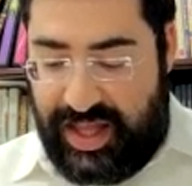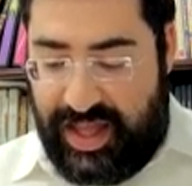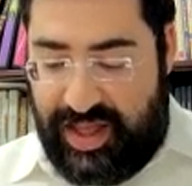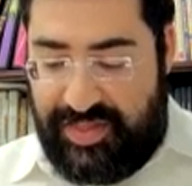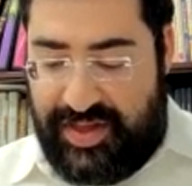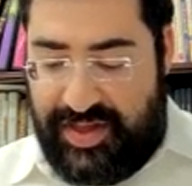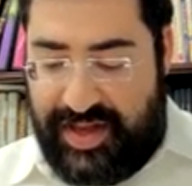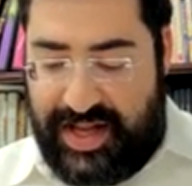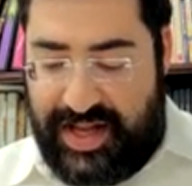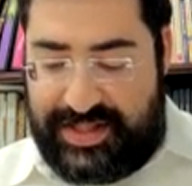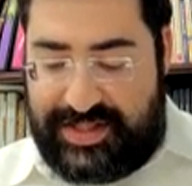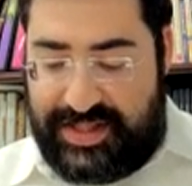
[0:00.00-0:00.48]

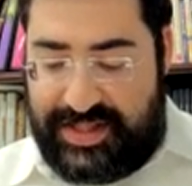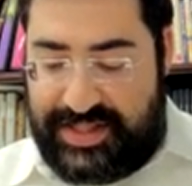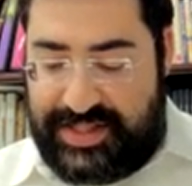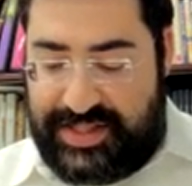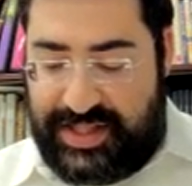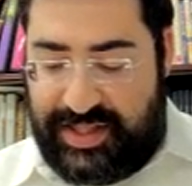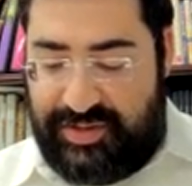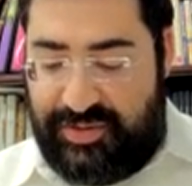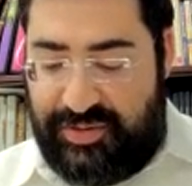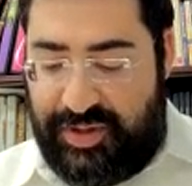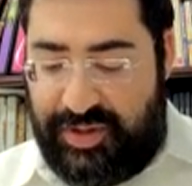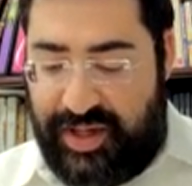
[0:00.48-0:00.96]
that it's a
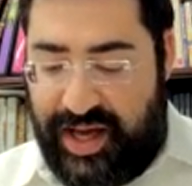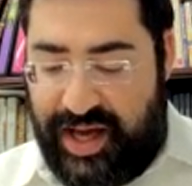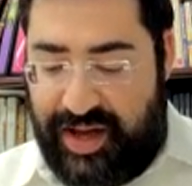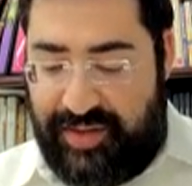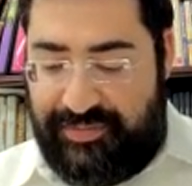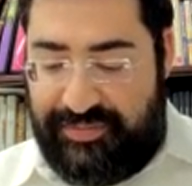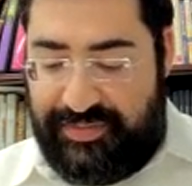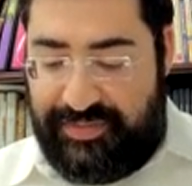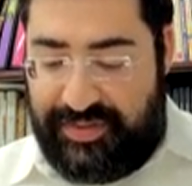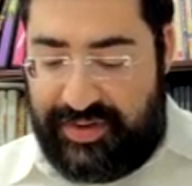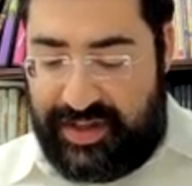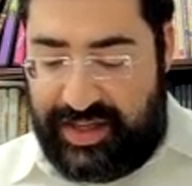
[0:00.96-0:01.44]
segula.
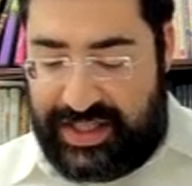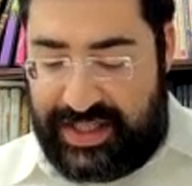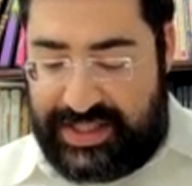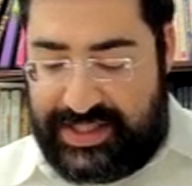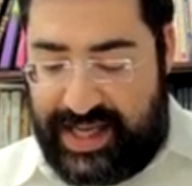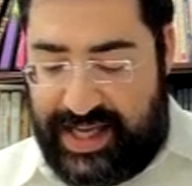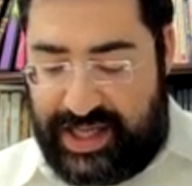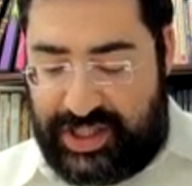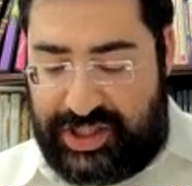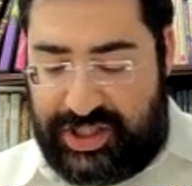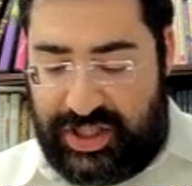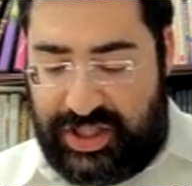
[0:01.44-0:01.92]
It's
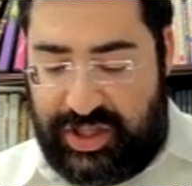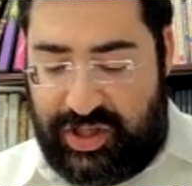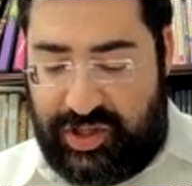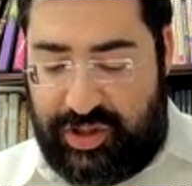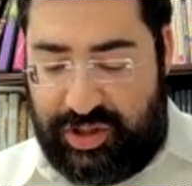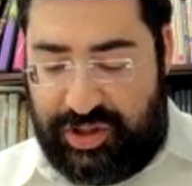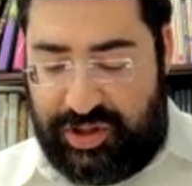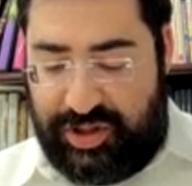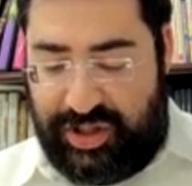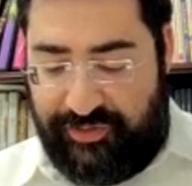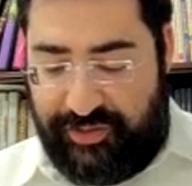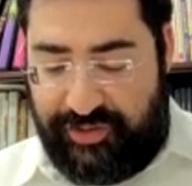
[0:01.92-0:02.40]
actually a
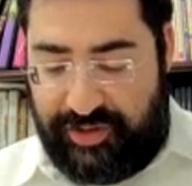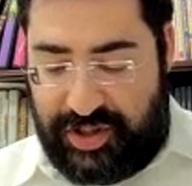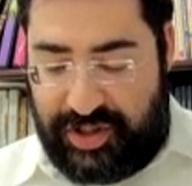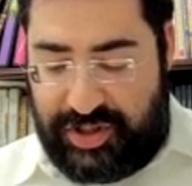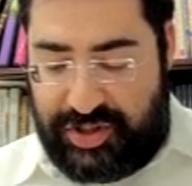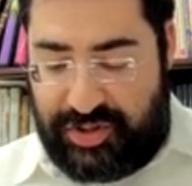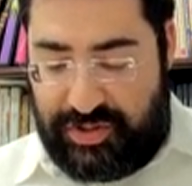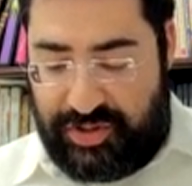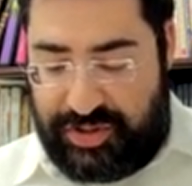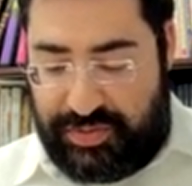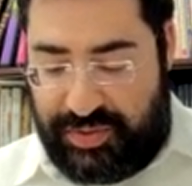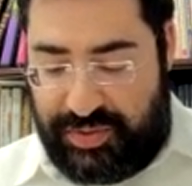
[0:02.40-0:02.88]
good thing for the
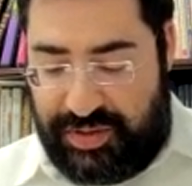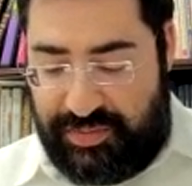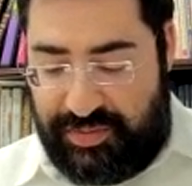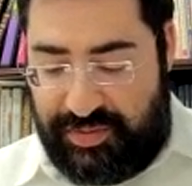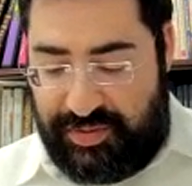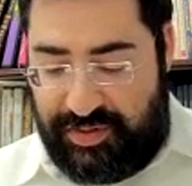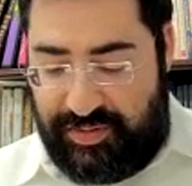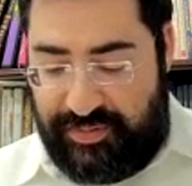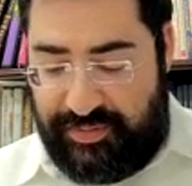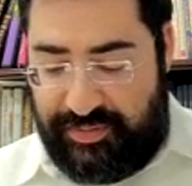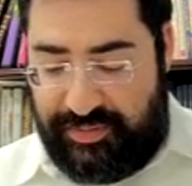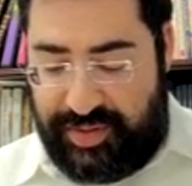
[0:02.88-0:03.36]
Jewish
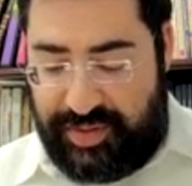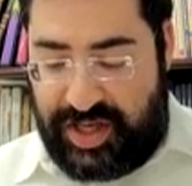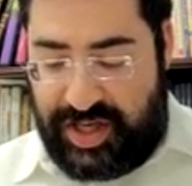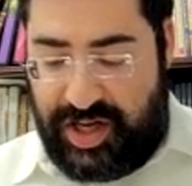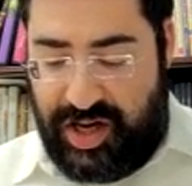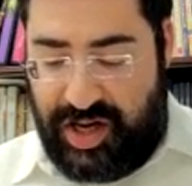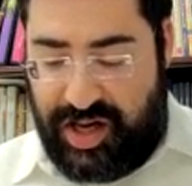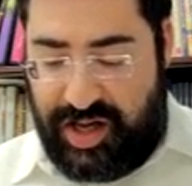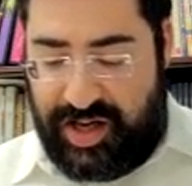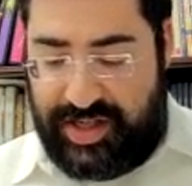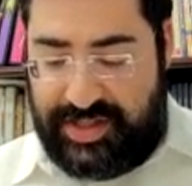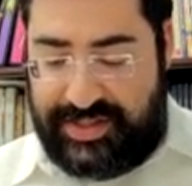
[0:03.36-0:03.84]
people
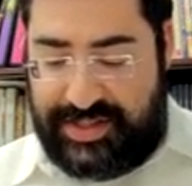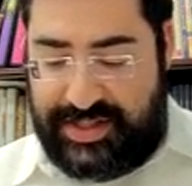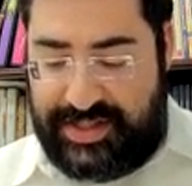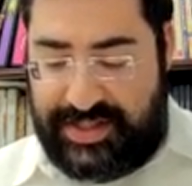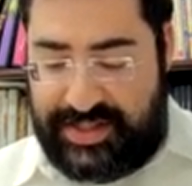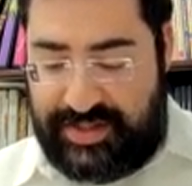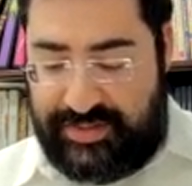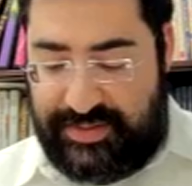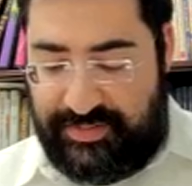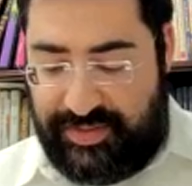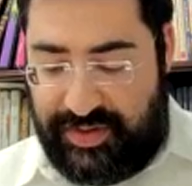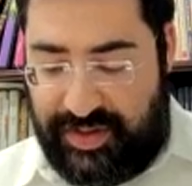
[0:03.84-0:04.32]
because
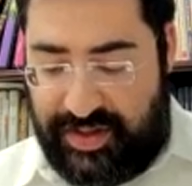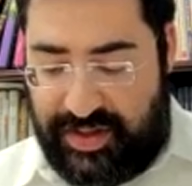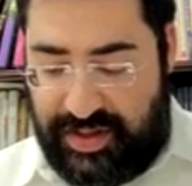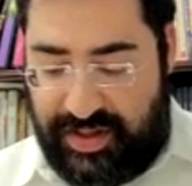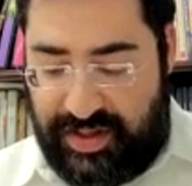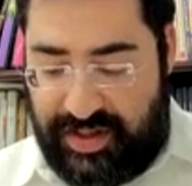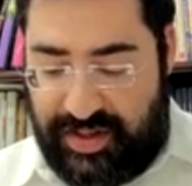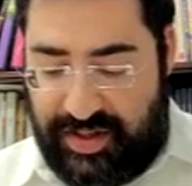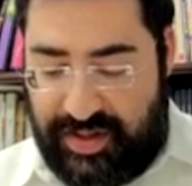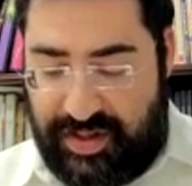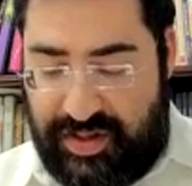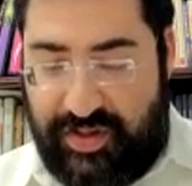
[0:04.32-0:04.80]

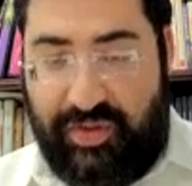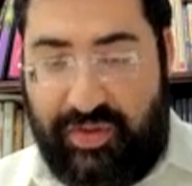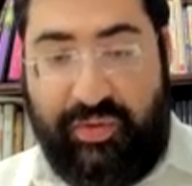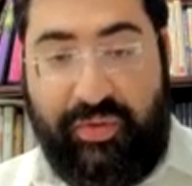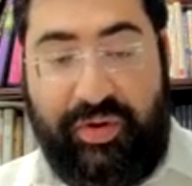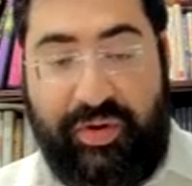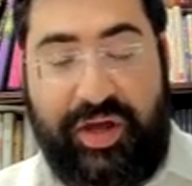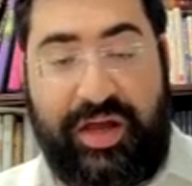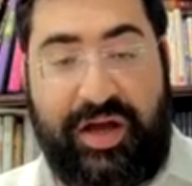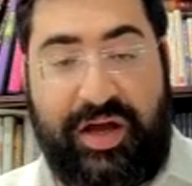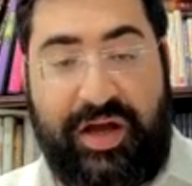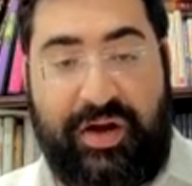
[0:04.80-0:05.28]

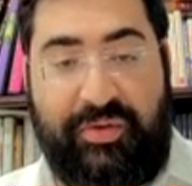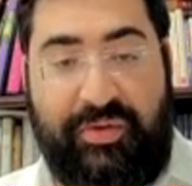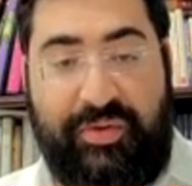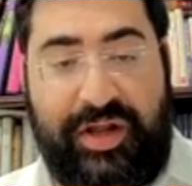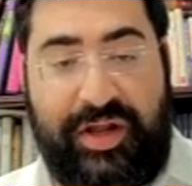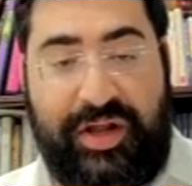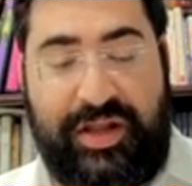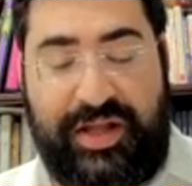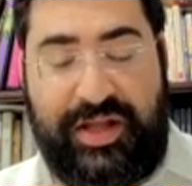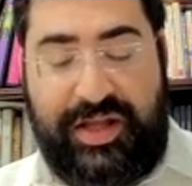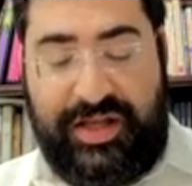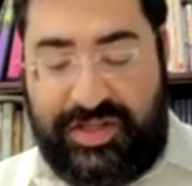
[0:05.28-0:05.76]
we are
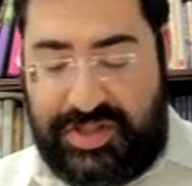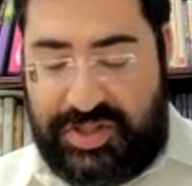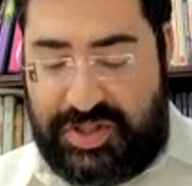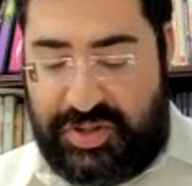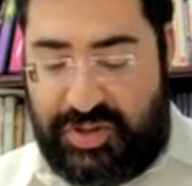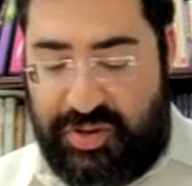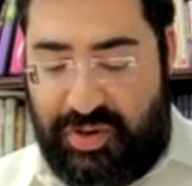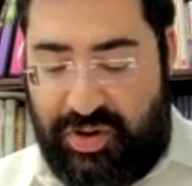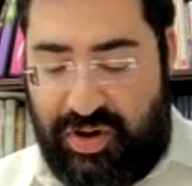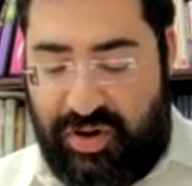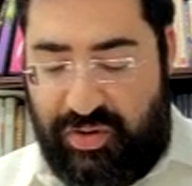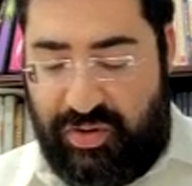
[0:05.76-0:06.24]
really
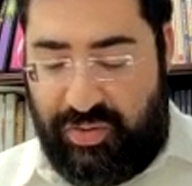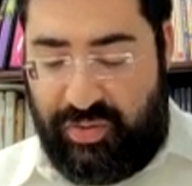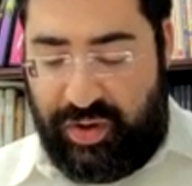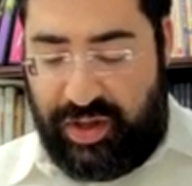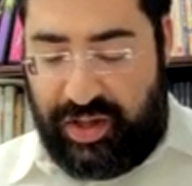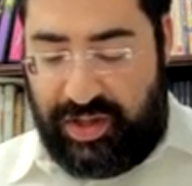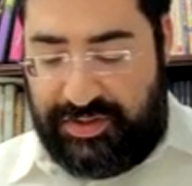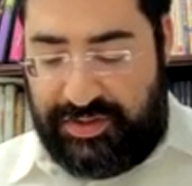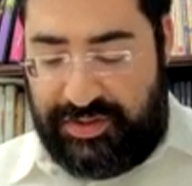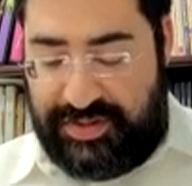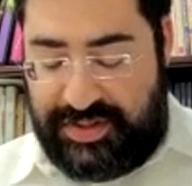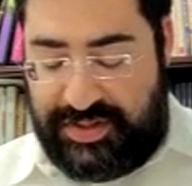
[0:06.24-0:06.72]

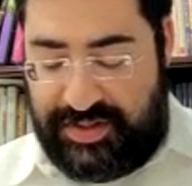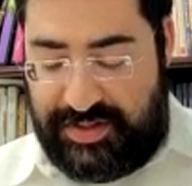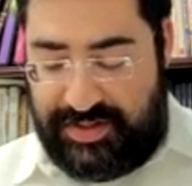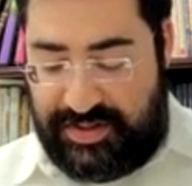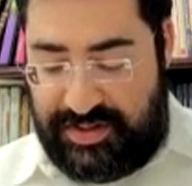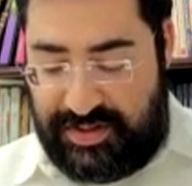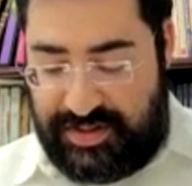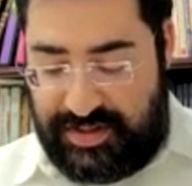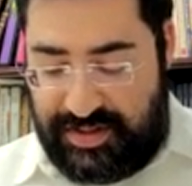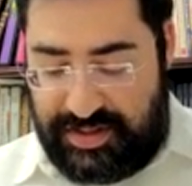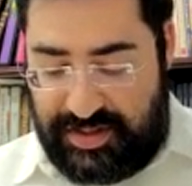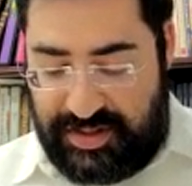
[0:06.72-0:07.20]
strong-willed.
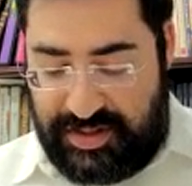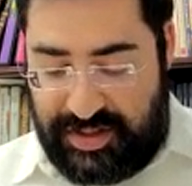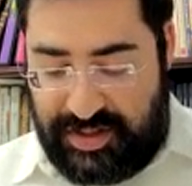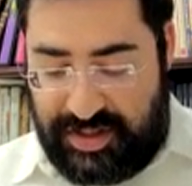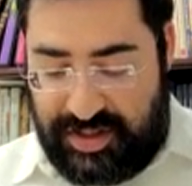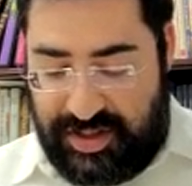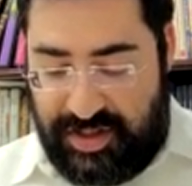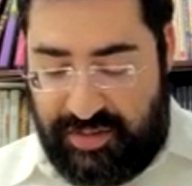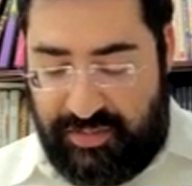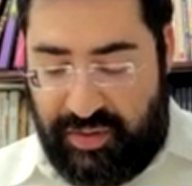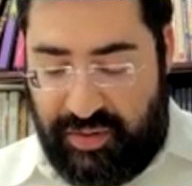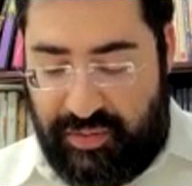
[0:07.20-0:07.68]

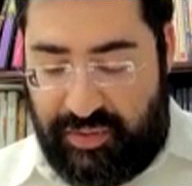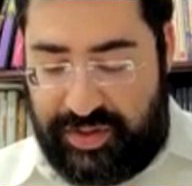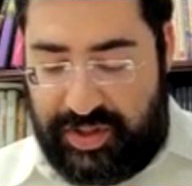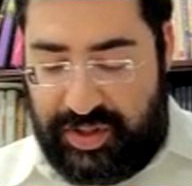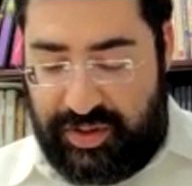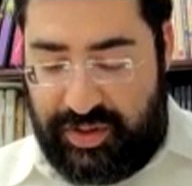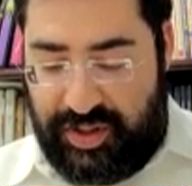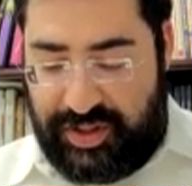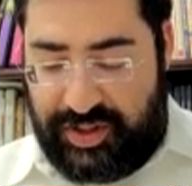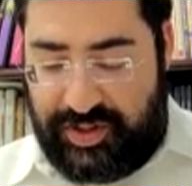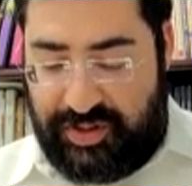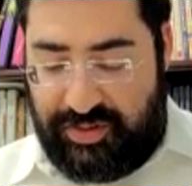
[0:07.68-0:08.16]
But when you
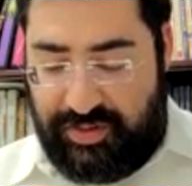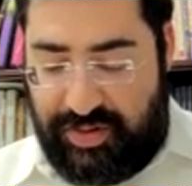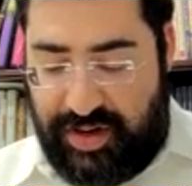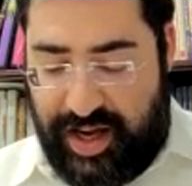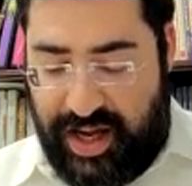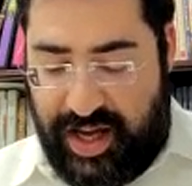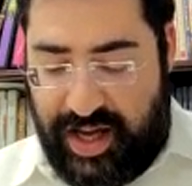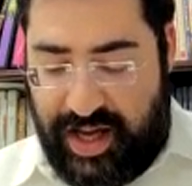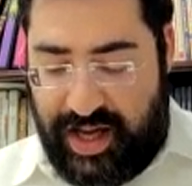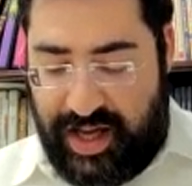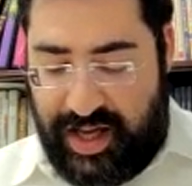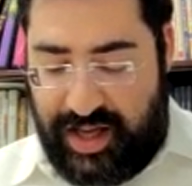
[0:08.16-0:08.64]
learn
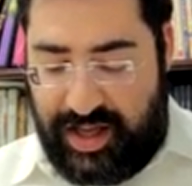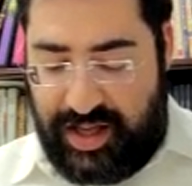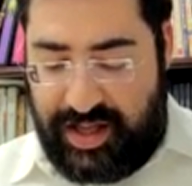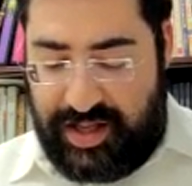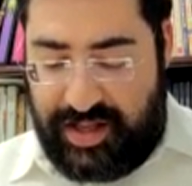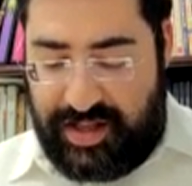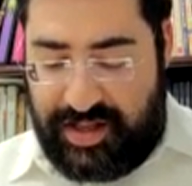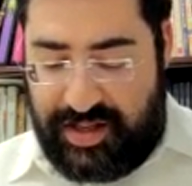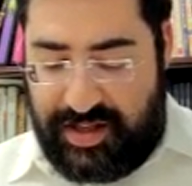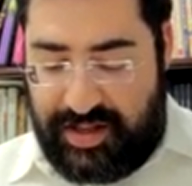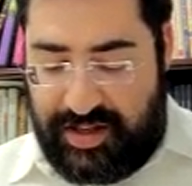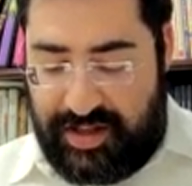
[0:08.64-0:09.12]
Torah,
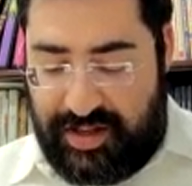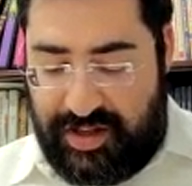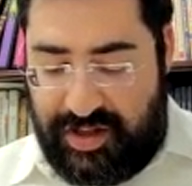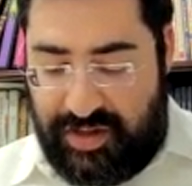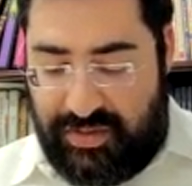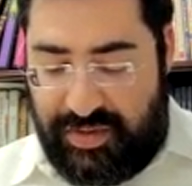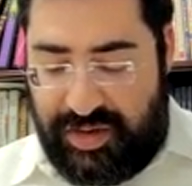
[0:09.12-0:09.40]
you